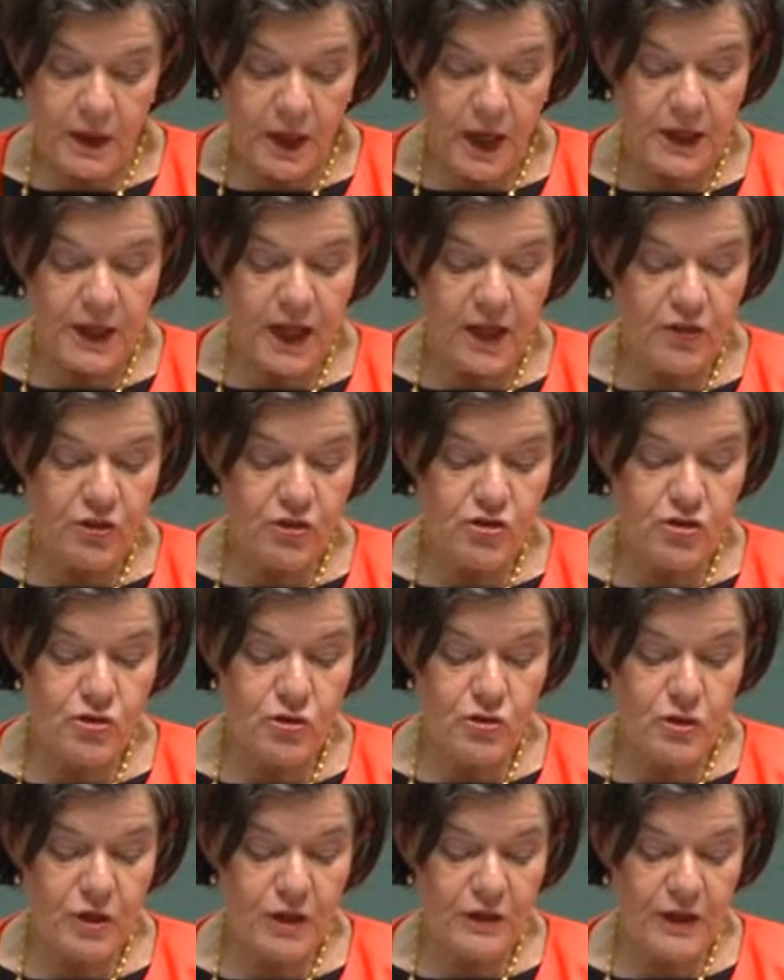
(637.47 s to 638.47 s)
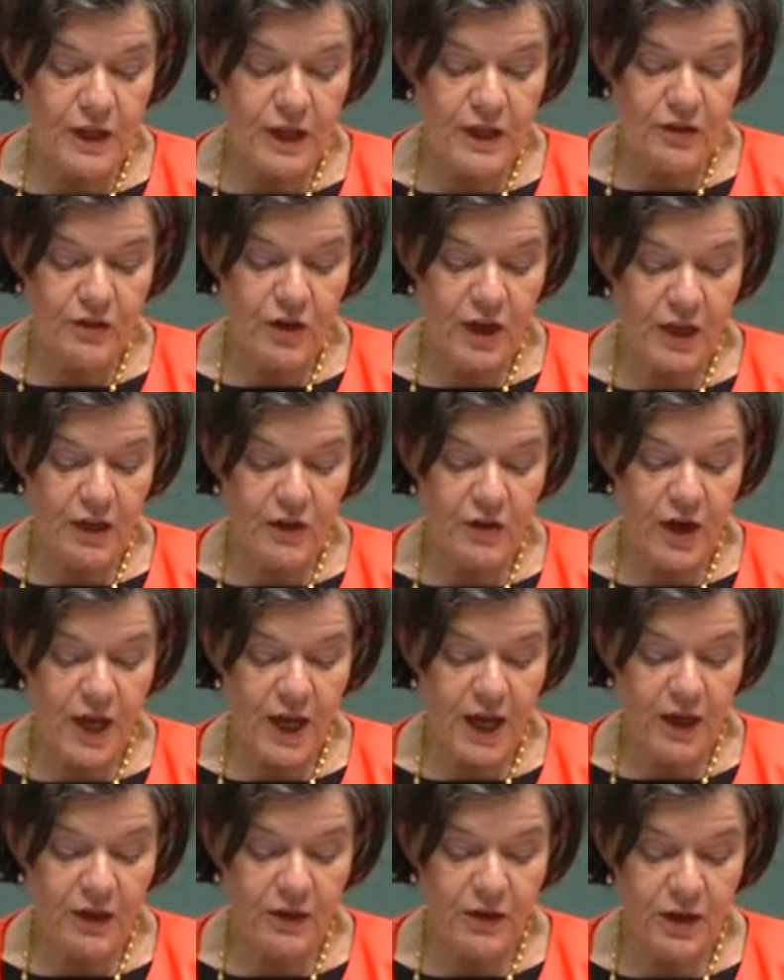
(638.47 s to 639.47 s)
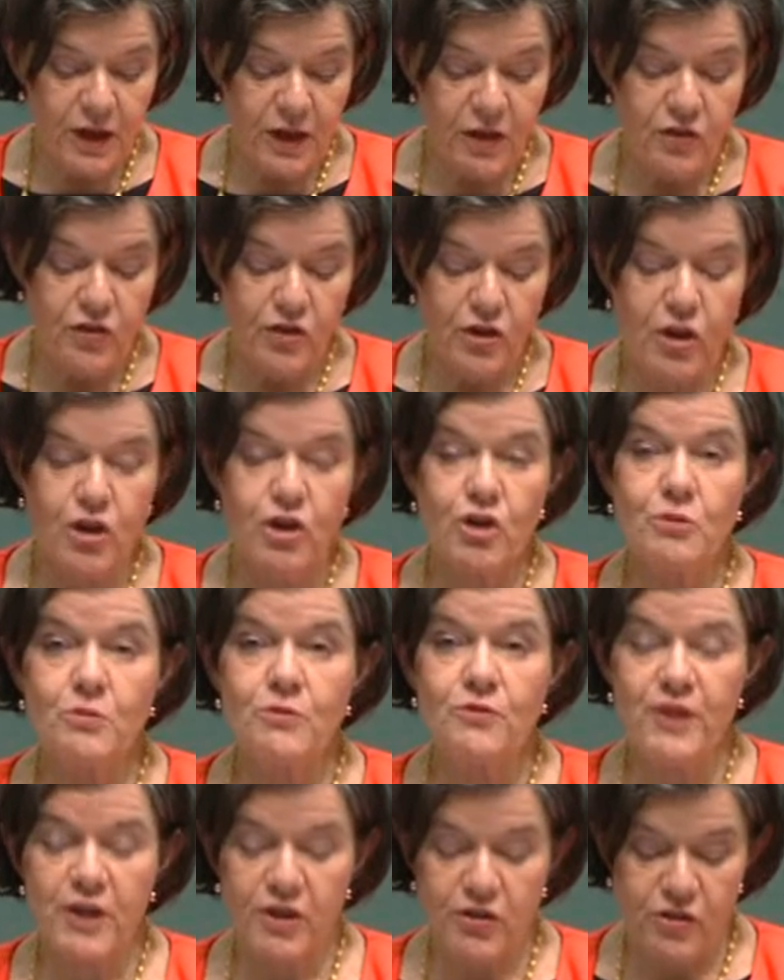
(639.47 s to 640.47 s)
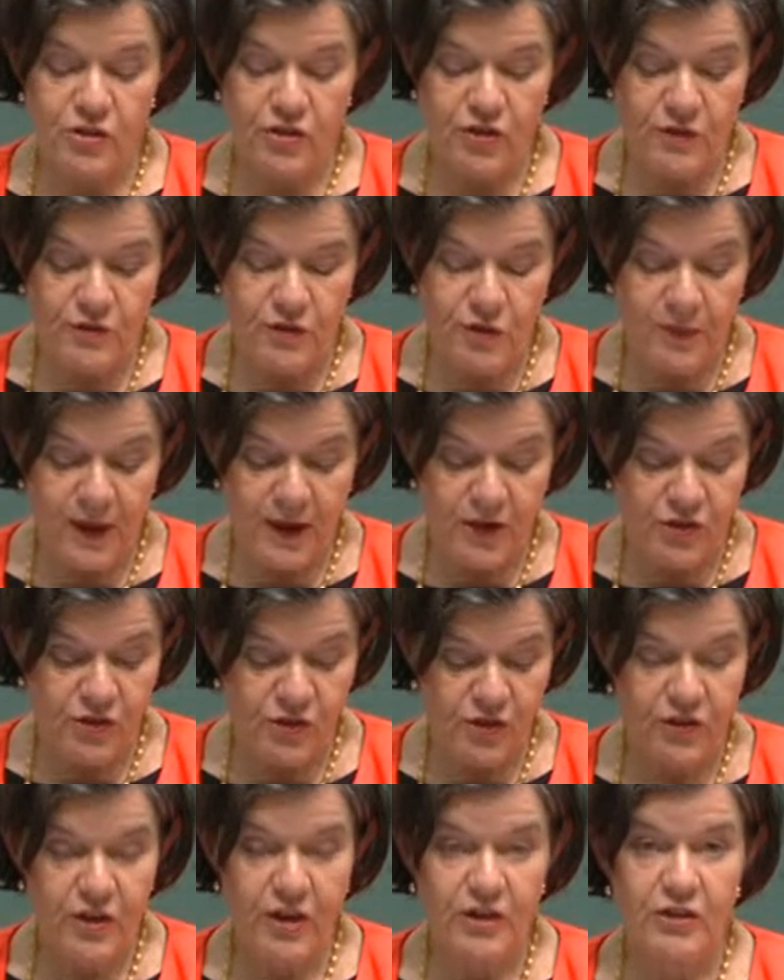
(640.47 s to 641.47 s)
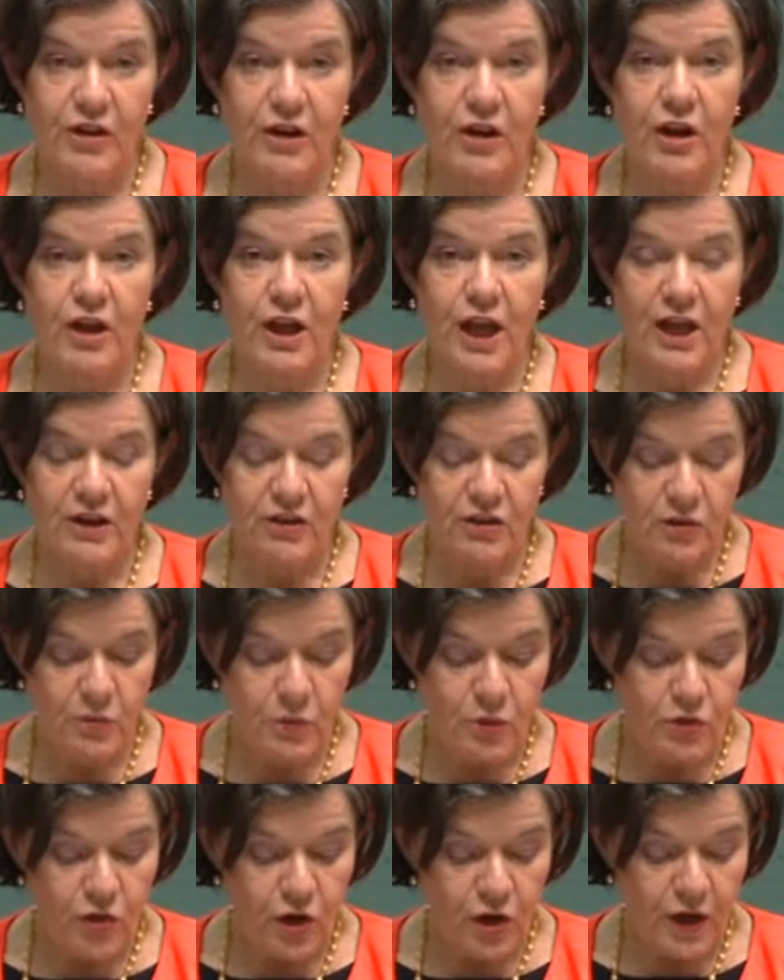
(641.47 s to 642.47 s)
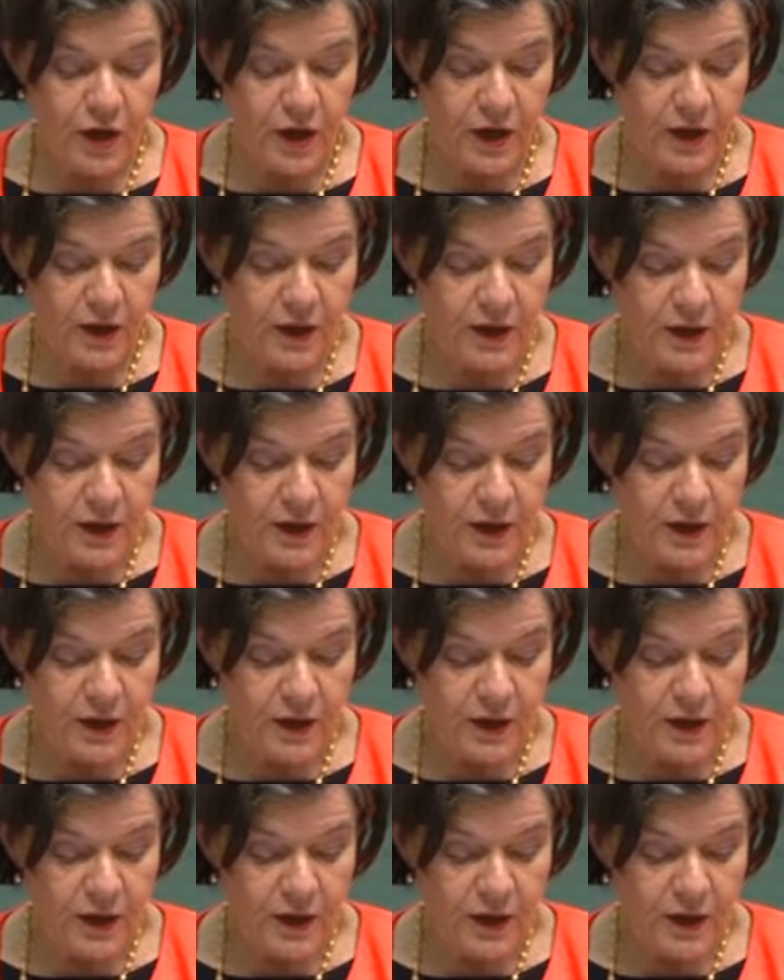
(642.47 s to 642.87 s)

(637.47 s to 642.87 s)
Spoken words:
Another jewel in the Indi crown is the Hume Veterans Information Centre, located in Wodonga.